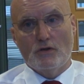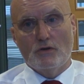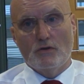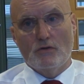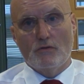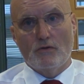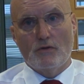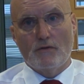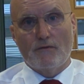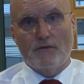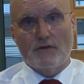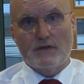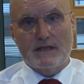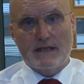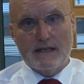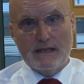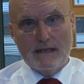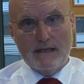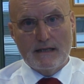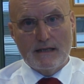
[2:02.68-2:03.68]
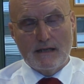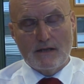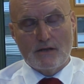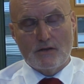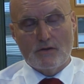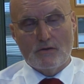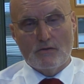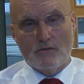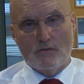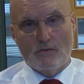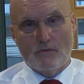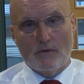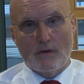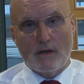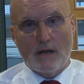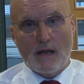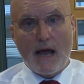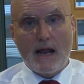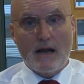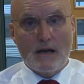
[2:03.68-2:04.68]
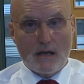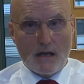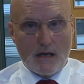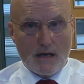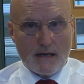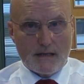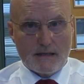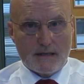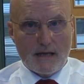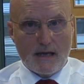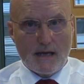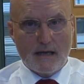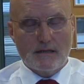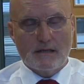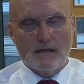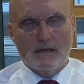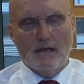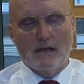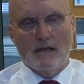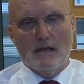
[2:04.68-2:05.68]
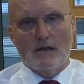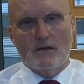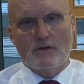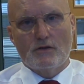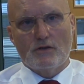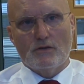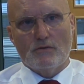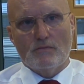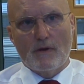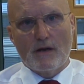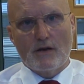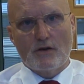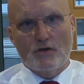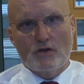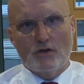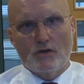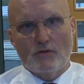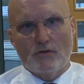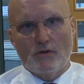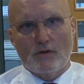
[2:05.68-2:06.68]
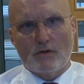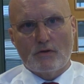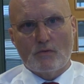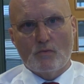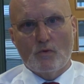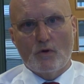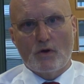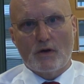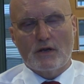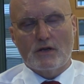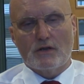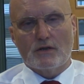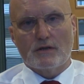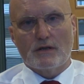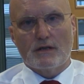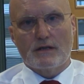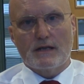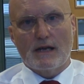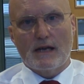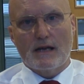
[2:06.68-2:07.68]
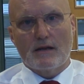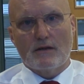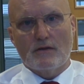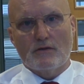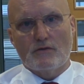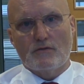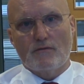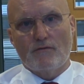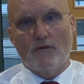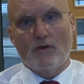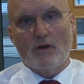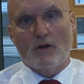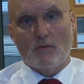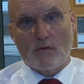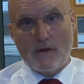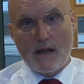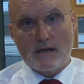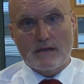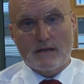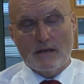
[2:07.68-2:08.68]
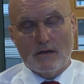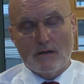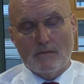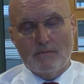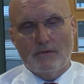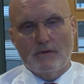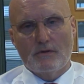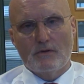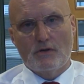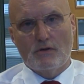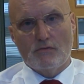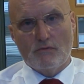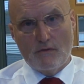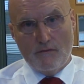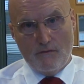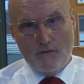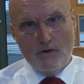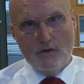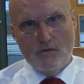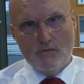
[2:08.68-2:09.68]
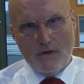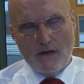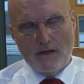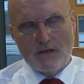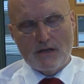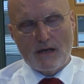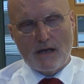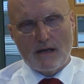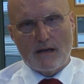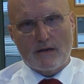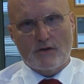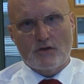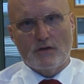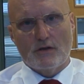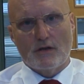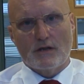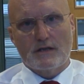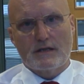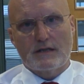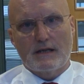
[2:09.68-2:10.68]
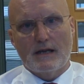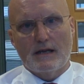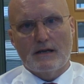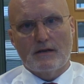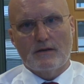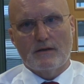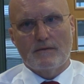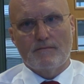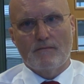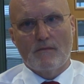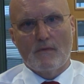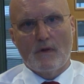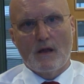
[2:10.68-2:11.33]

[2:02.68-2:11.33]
you the facility to analyse that, to make sure that the work is undertaken to follow that up, to review each action that's taken,